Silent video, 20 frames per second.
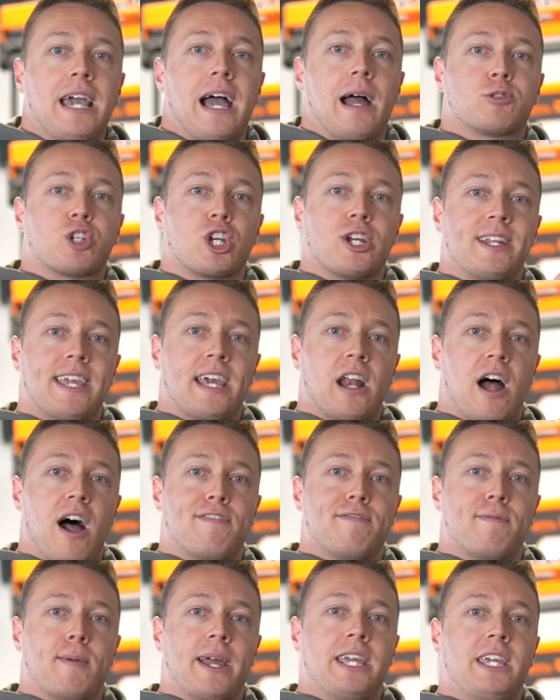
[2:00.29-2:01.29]
I'm trying to get
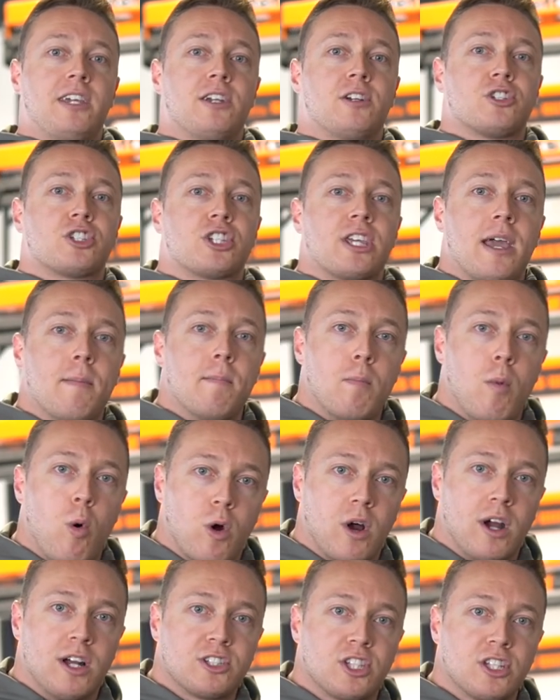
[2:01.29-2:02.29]
off my heels and
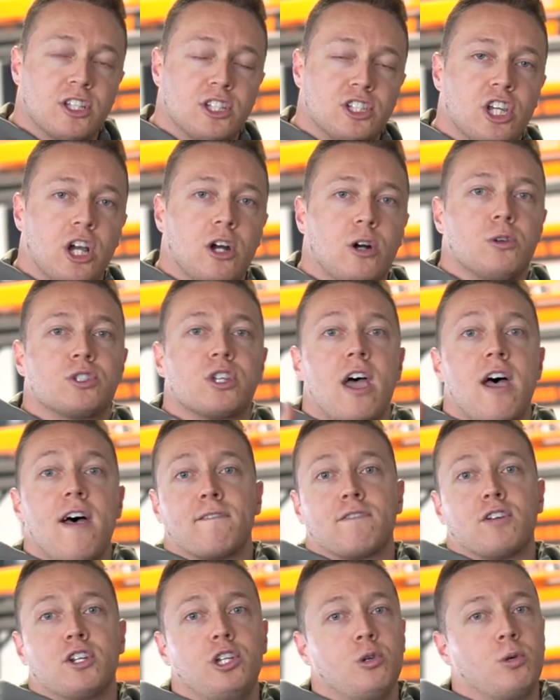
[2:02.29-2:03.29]
more onto the toes.
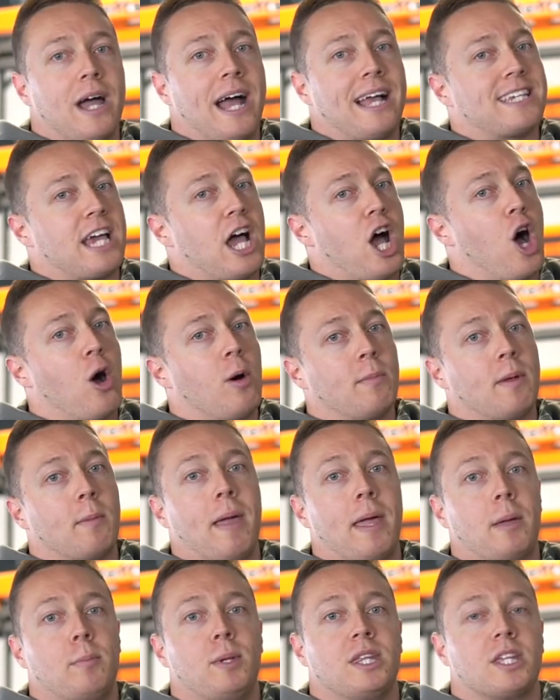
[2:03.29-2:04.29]
For you guys at home, it
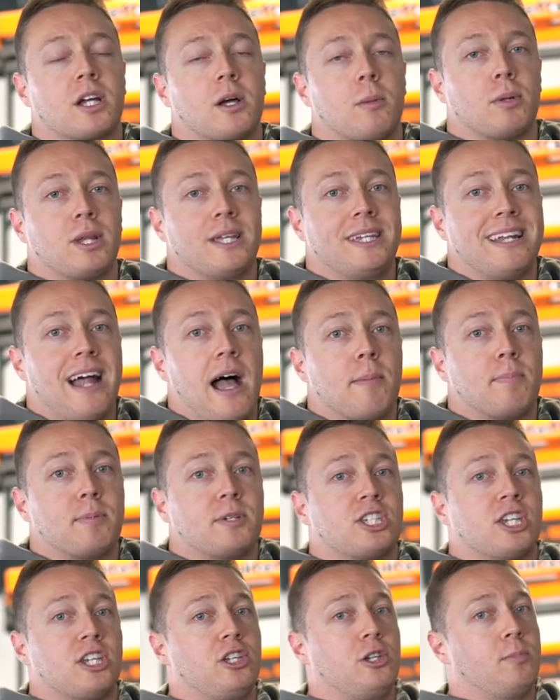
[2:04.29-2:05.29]
may be the complete
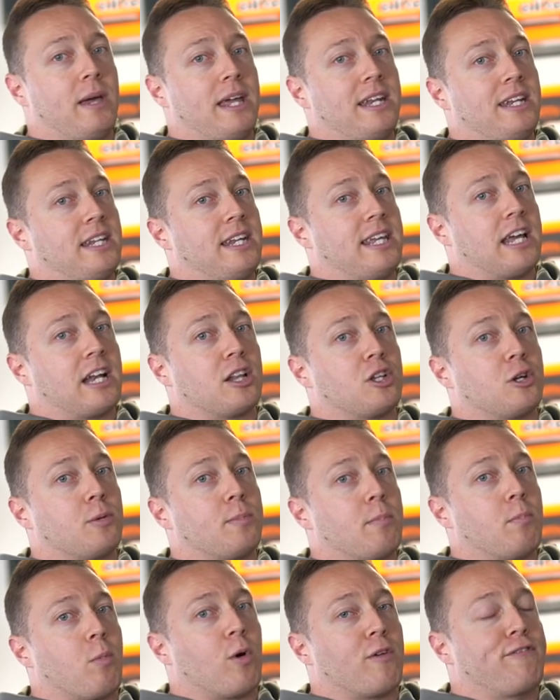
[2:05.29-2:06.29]
opposite. You may need to get a little
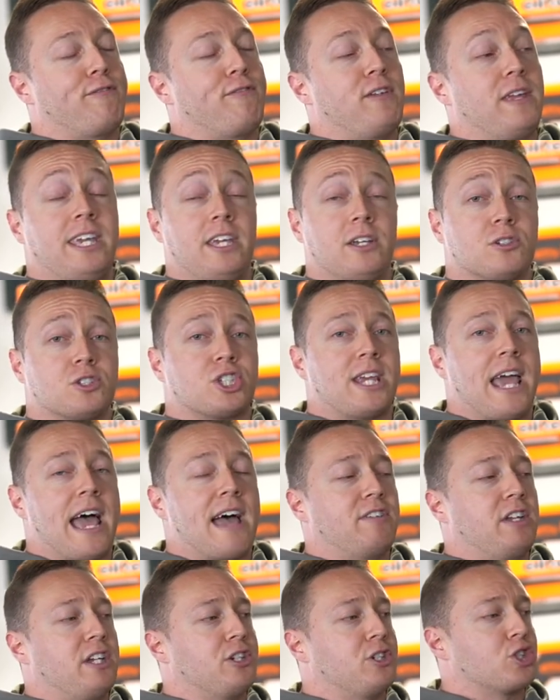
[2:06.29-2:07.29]
bit more heel
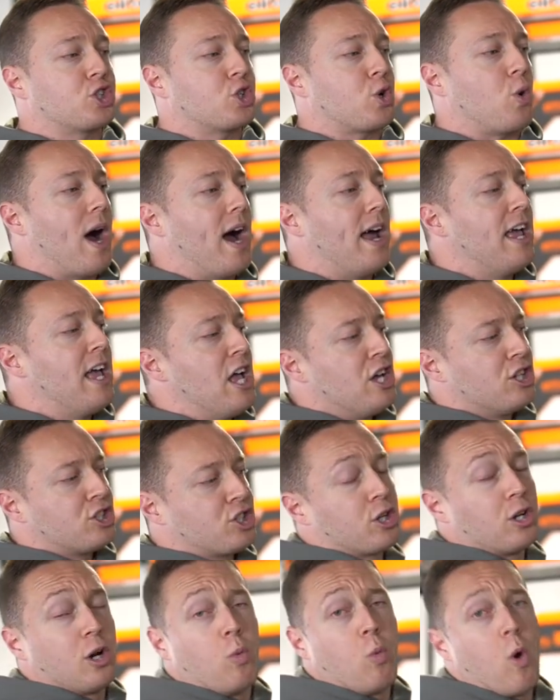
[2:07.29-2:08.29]
savvy in your squat.
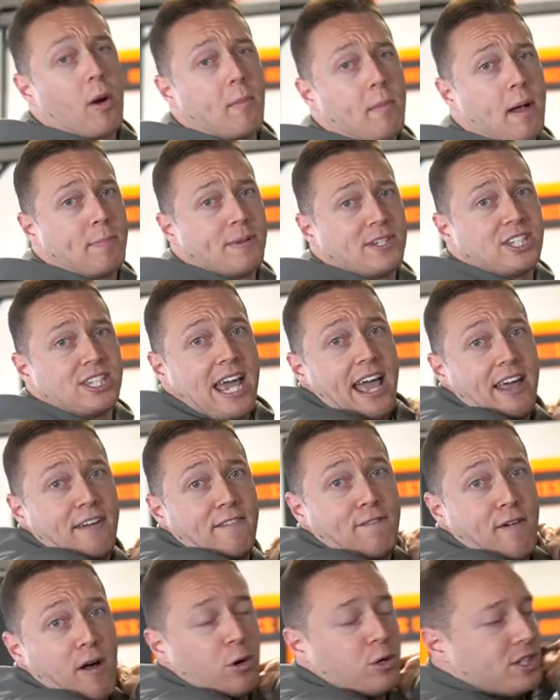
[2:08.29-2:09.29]
So you're gonna warm up a set
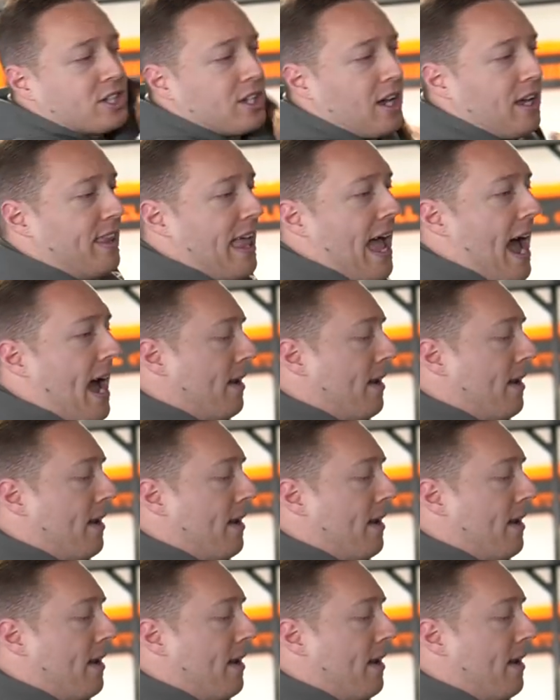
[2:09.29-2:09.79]
and focus on that.